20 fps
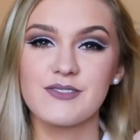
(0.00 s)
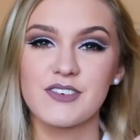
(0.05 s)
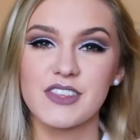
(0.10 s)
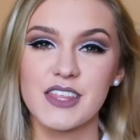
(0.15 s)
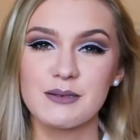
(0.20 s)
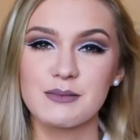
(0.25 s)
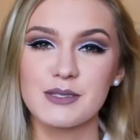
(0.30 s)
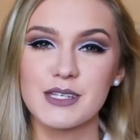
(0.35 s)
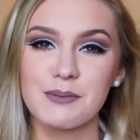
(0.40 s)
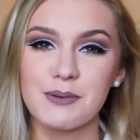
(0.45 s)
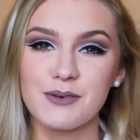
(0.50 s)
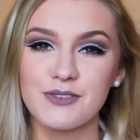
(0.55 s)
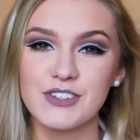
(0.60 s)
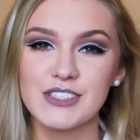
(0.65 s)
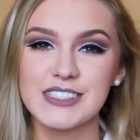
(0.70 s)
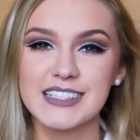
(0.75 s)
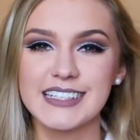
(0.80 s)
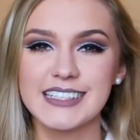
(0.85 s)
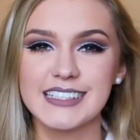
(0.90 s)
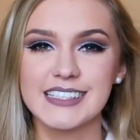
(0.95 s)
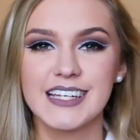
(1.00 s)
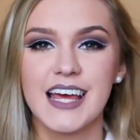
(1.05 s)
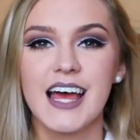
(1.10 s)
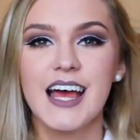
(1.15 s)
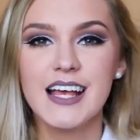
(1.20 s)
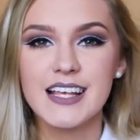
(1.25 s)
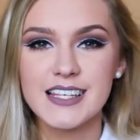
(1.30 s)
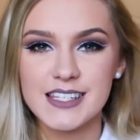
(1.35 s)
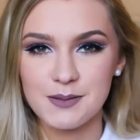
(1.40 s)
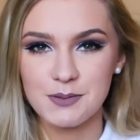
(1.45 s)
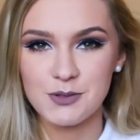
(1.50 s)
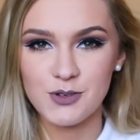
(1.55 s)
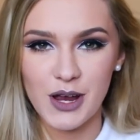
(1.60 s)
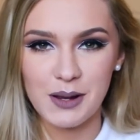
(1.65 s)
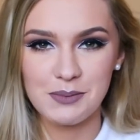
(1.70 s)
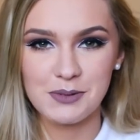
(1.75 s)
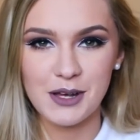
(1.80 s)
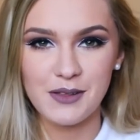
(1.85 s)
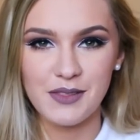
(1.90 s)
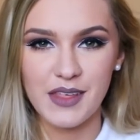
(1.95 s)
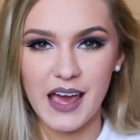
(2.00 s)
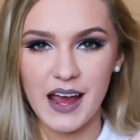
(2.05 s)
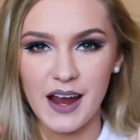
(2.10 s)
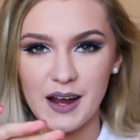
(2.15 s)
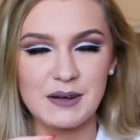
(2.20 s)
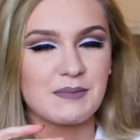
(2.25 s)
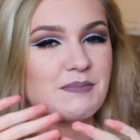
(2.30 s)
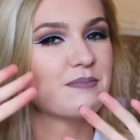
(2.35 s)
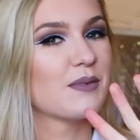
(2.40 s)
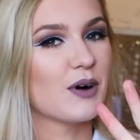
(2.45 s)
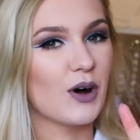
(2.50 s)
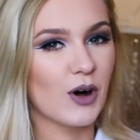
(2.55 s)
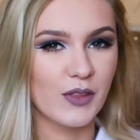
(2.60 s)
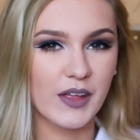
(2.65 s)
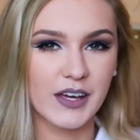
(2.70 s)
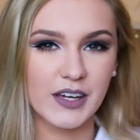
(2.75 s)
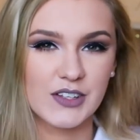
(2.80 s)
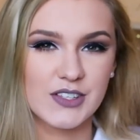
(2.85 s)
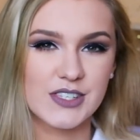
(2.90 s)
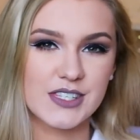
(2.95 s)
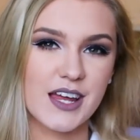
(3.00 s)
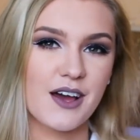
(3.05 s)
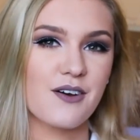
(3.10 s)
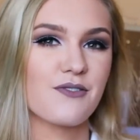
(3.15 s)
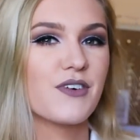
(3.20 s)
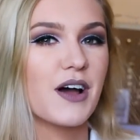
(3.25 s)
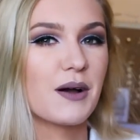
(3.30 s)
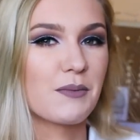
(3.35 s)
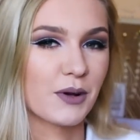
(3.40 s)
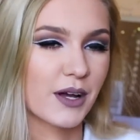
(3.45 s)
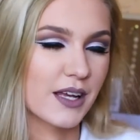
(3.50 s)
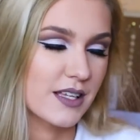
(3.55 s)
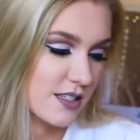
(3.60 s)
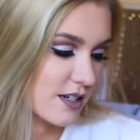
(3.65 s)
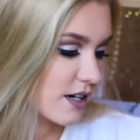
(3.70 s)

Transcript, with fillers: leave a thumbs up if you did, subscribe down there, all that good stuff, and we'll get